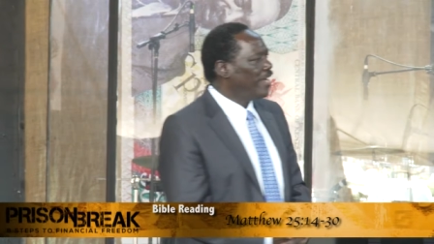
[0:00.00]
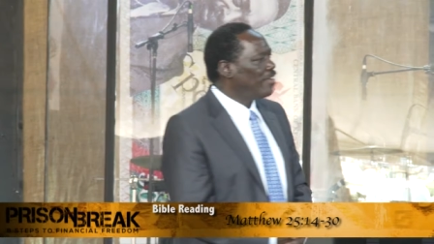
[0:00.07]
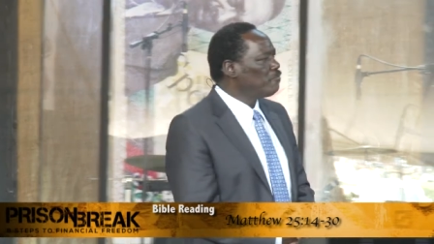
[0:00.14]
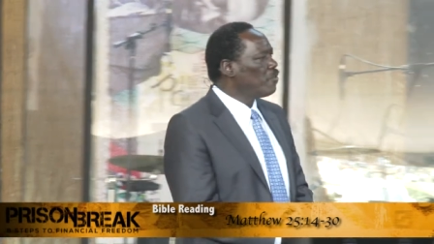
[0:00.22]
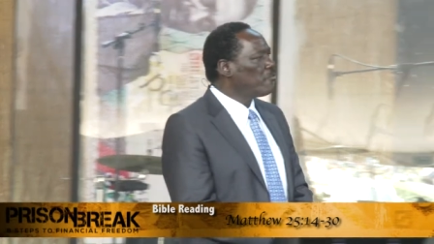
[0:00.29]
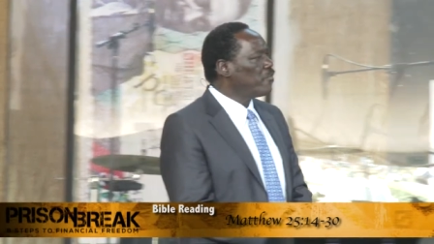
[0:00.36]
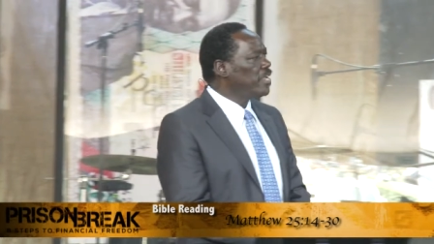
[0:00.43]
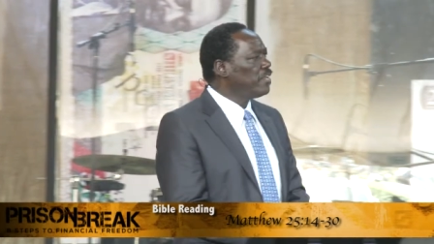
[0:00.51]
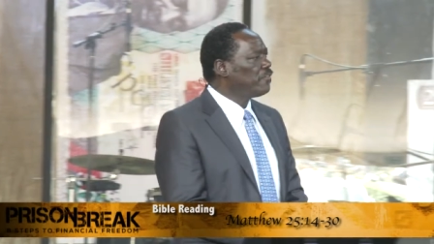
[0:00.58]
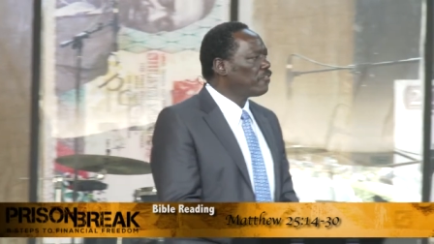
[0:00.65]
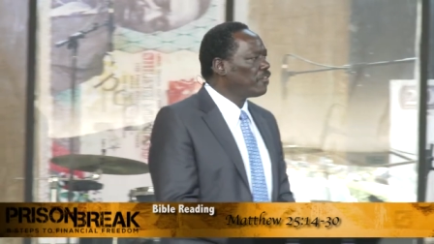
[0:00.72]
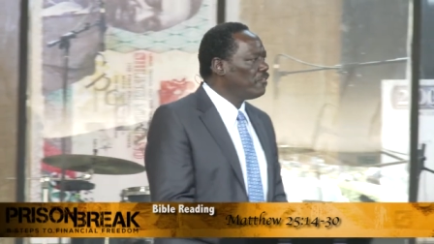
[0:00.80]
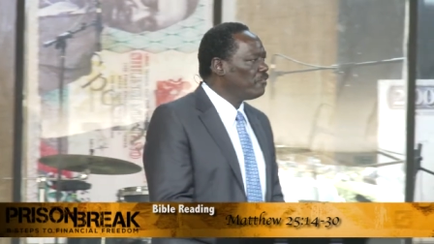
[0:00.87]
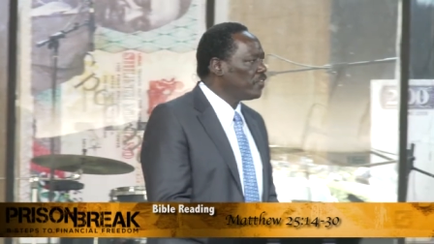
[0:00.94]
and we'll
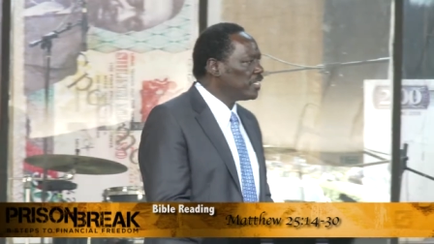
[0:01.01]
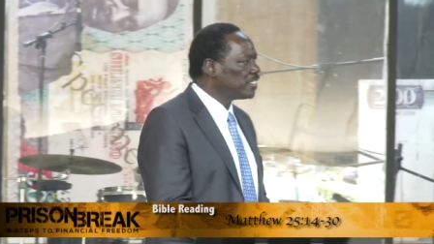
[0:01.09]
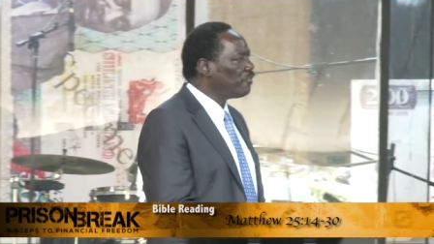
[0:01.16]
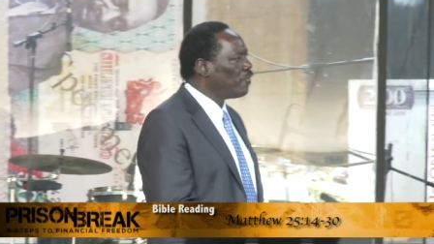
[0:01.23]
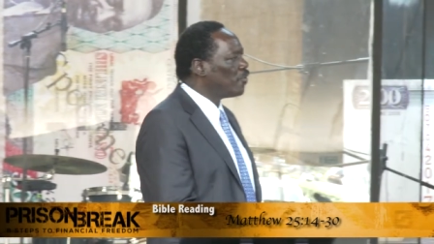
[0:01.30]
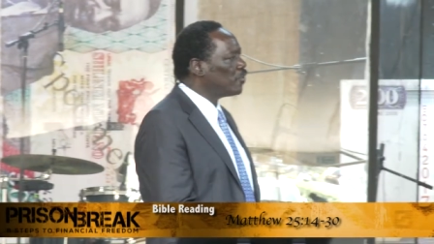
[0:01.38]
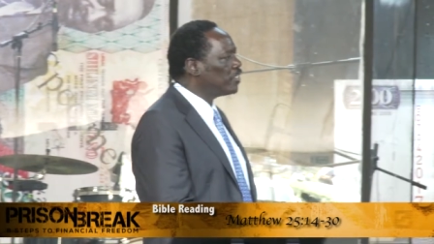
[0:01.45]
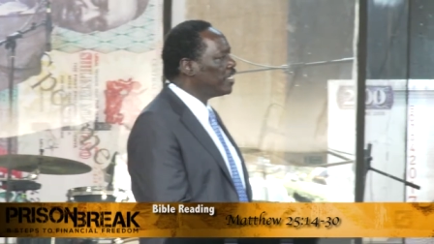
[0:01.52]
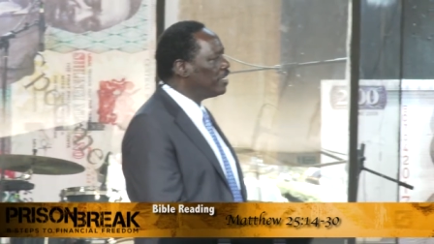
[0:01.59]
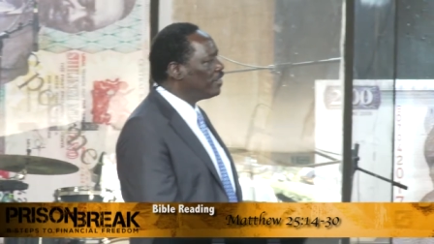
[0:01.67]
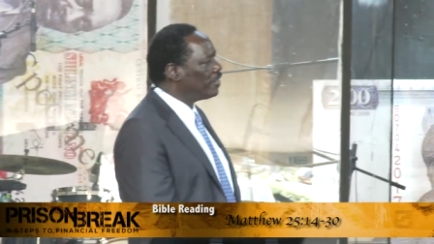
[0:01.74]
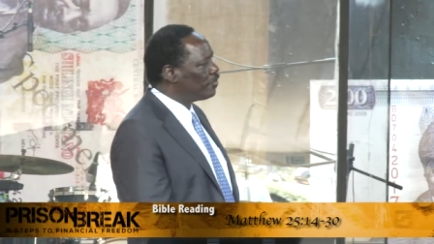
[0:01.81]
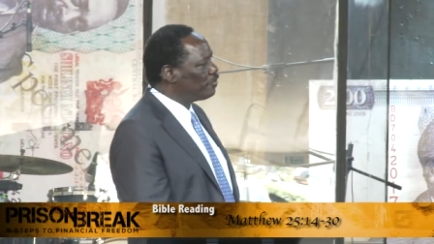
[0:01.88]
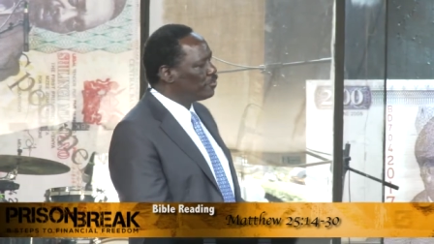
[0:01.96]
read from verse
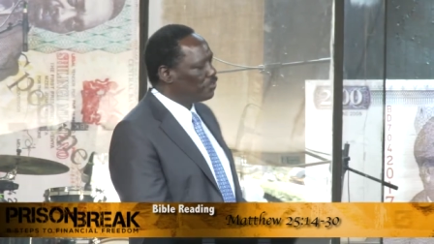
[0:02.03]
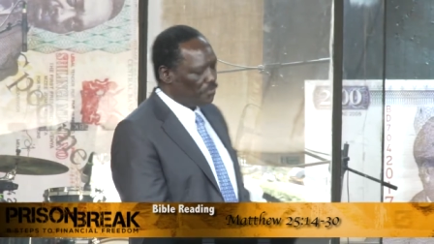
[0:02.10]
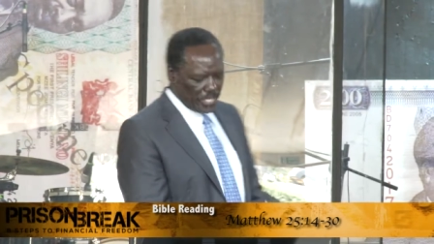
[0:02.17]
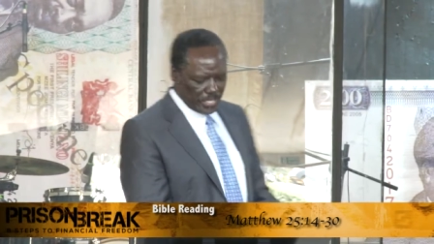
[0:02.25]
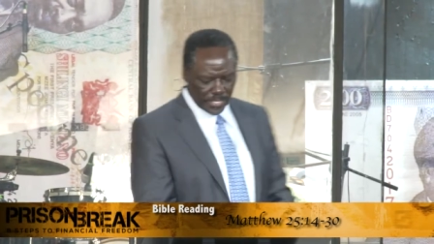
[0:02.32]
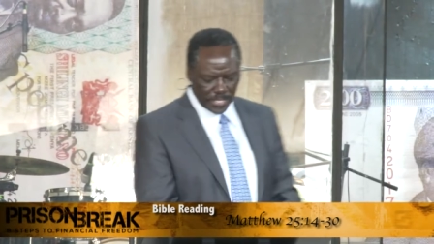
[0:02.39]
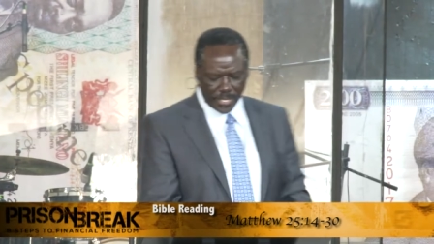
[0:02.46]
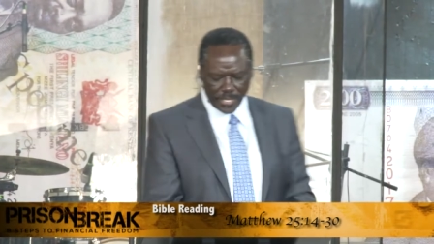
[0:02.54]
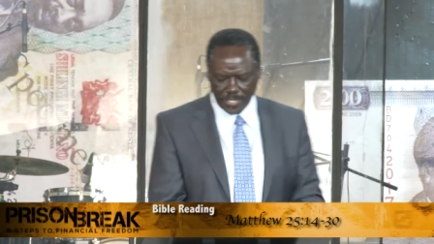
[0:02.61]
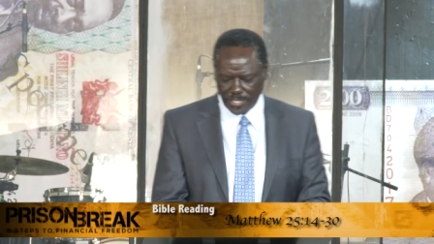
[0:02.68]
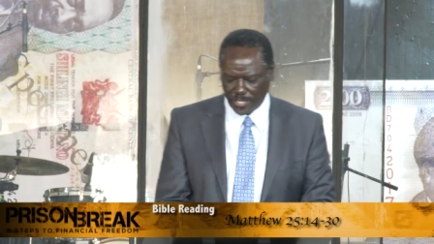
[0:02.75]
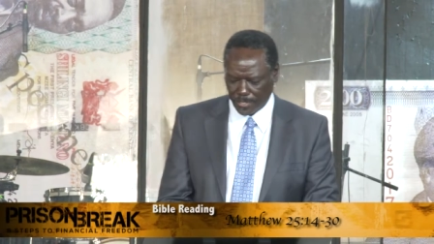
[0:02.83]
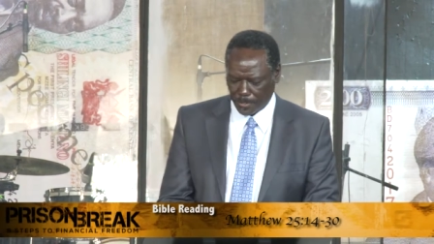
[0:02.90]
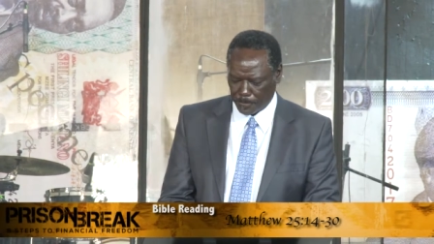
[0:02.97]
14 through to verse
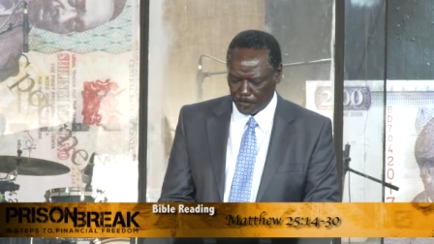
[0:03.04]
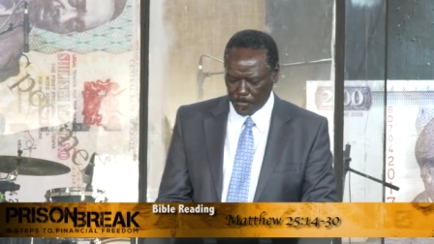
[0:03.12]
30.